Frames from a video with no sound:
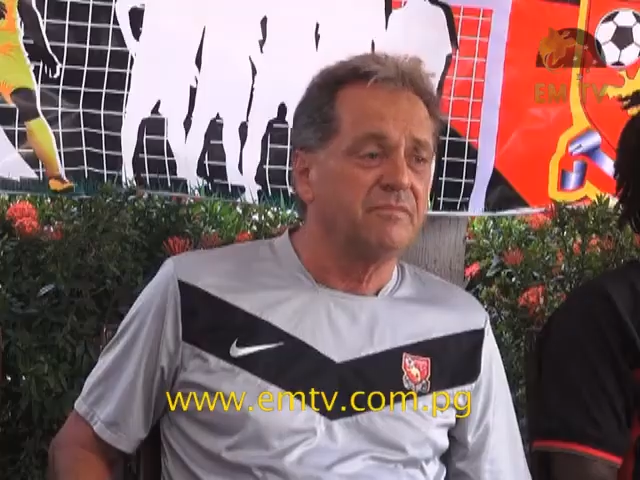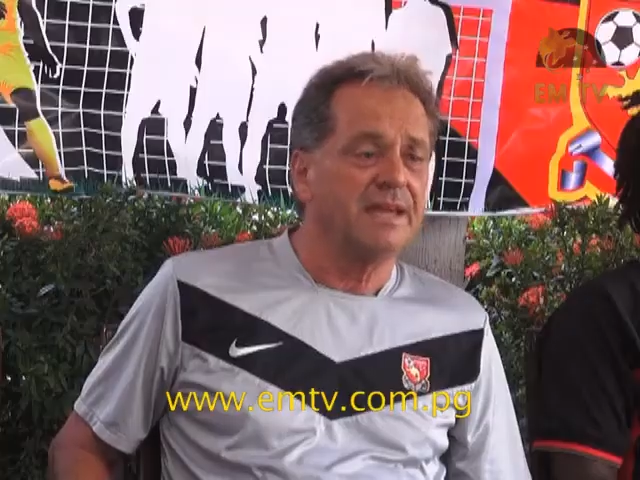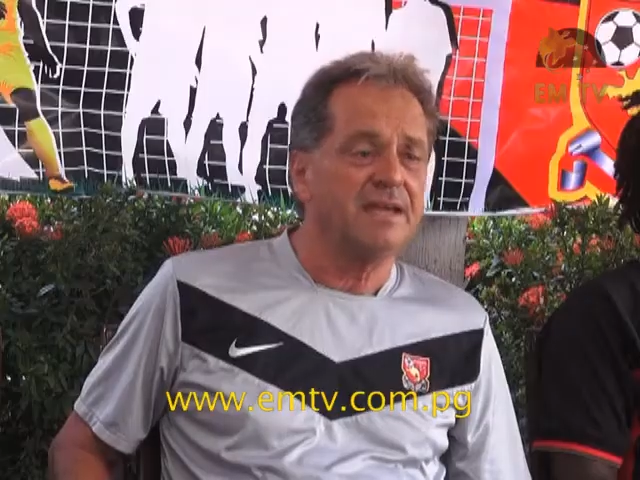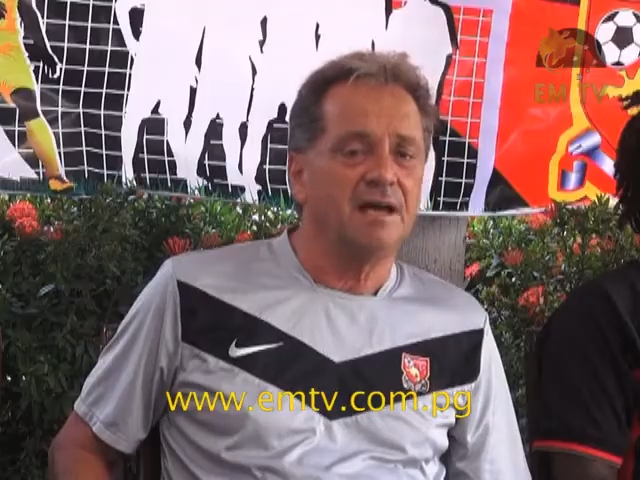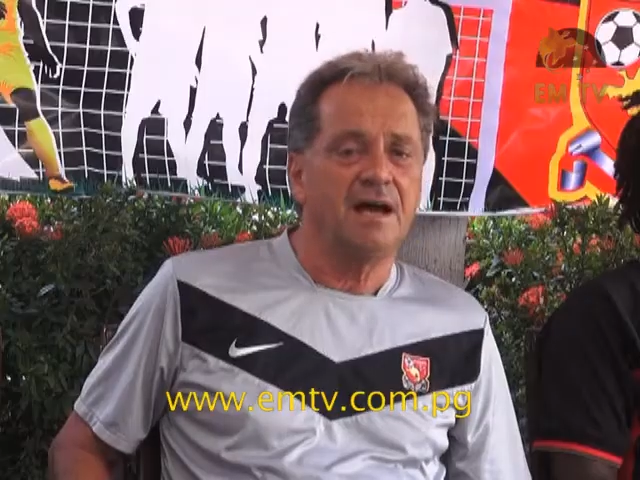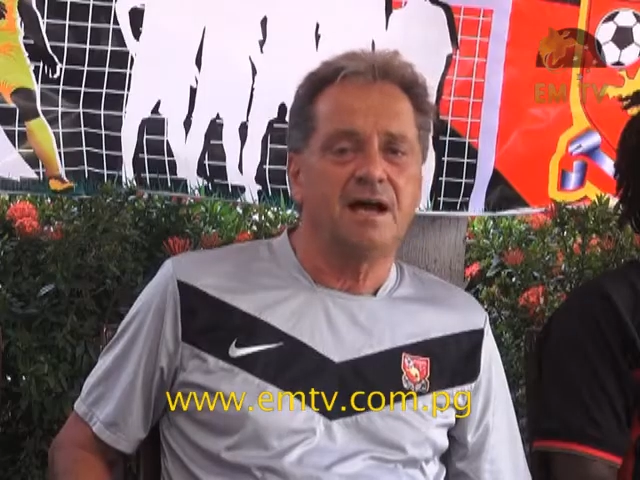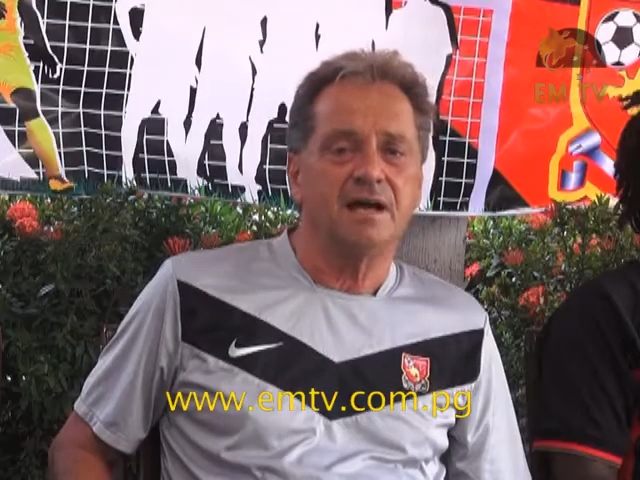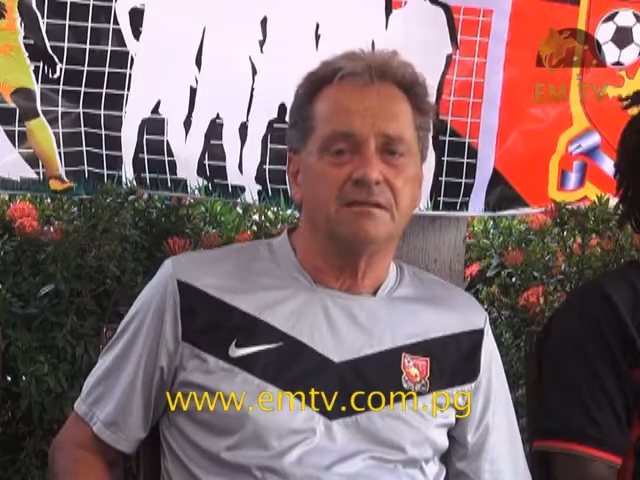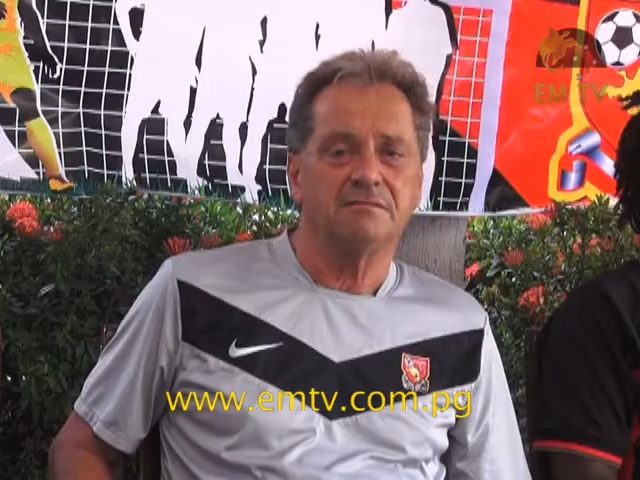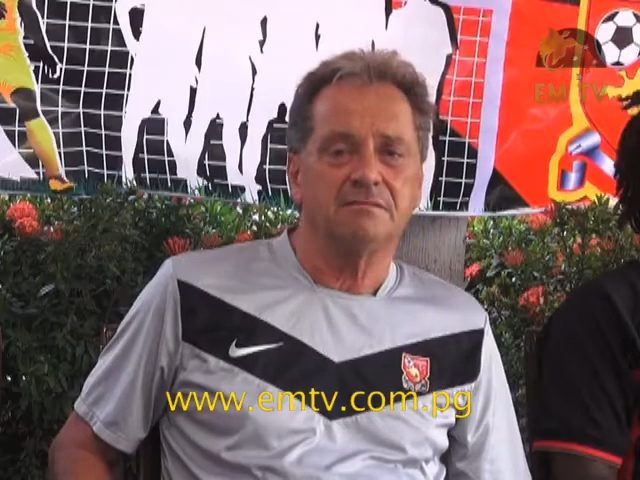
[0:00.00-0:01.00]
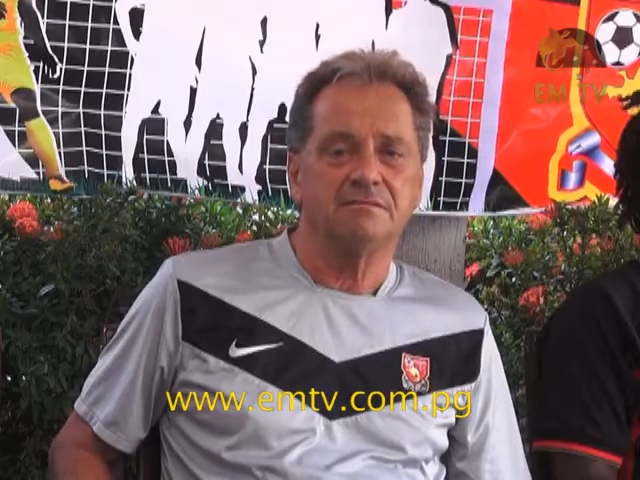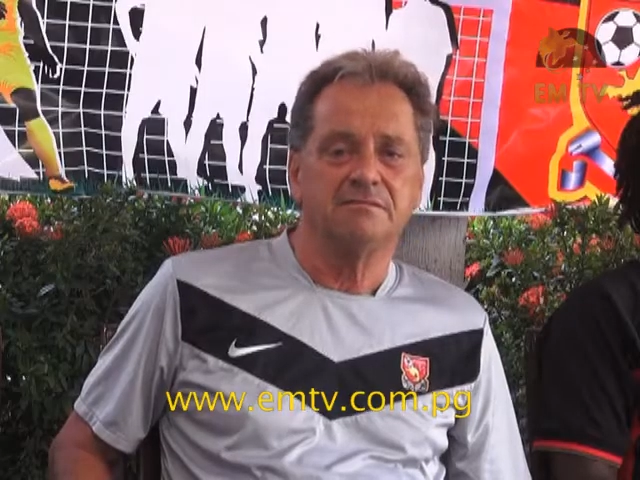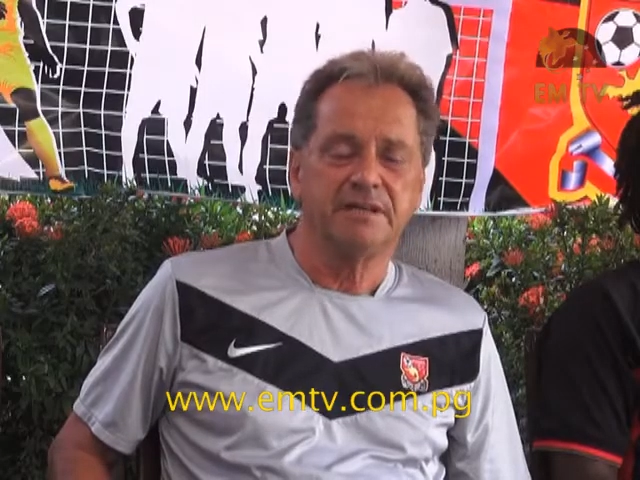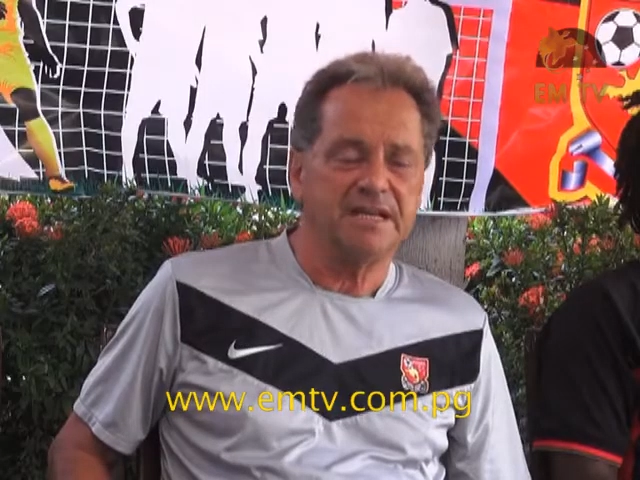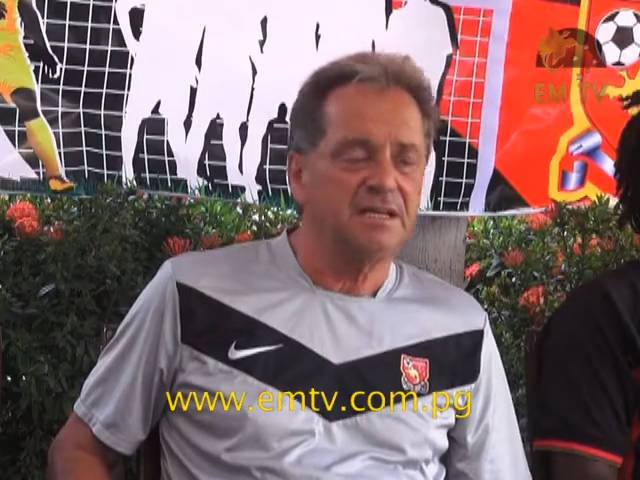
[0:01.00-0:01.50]
They are
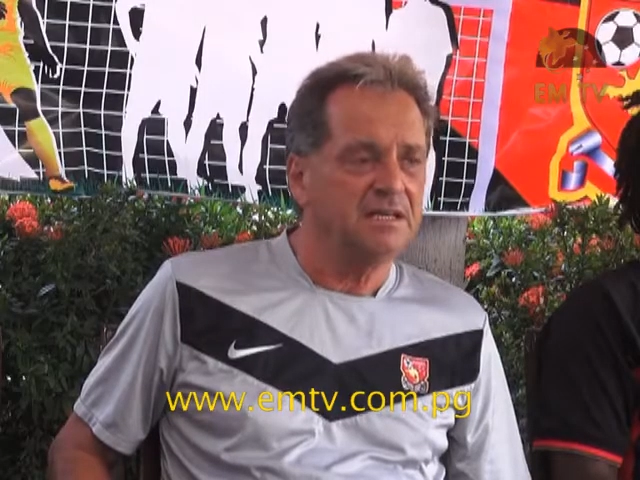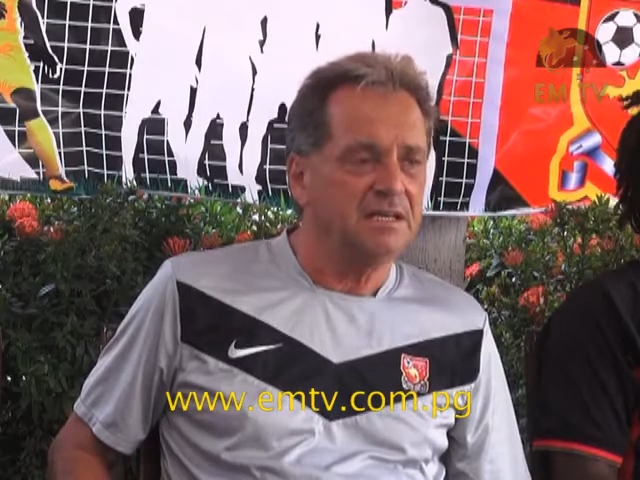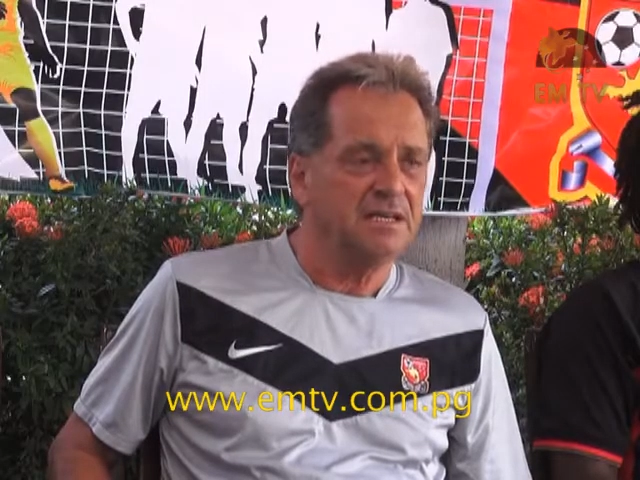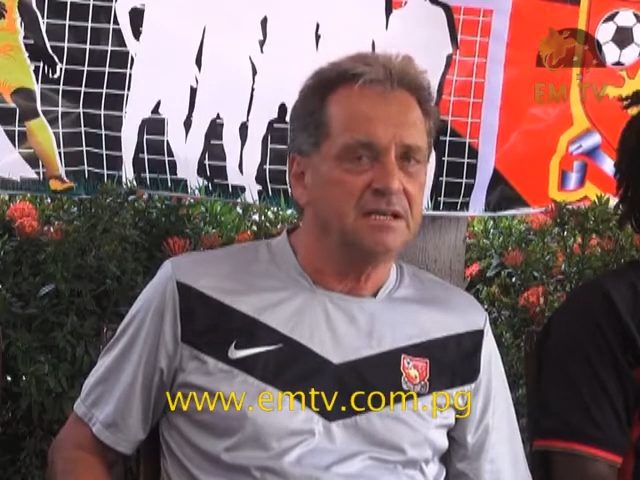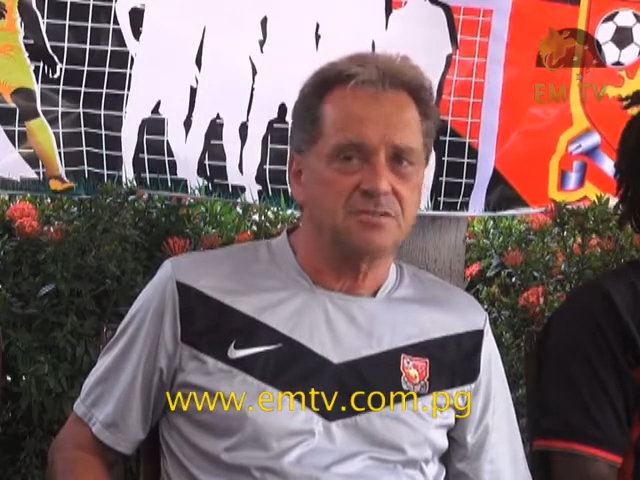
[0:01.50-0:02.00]
really eager